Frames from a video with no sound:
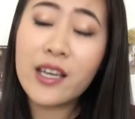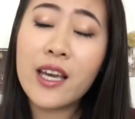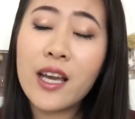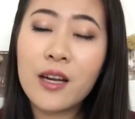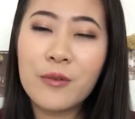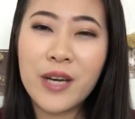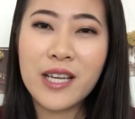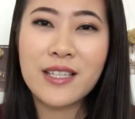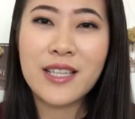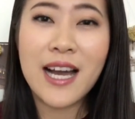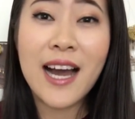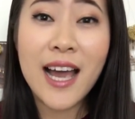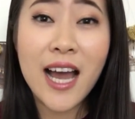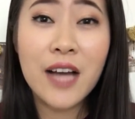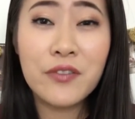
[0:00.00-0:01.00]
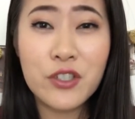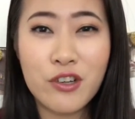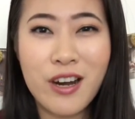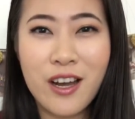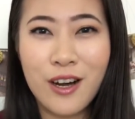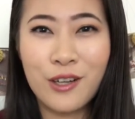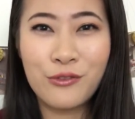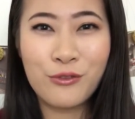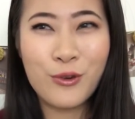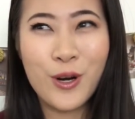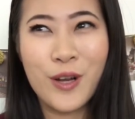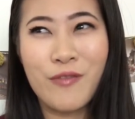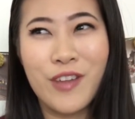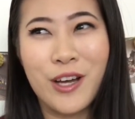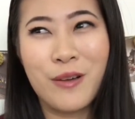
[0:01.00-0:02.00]
anyways, I have tried all
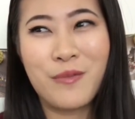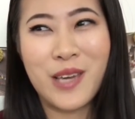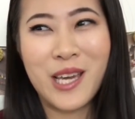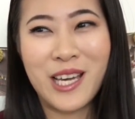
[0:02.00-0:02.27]
4 of them,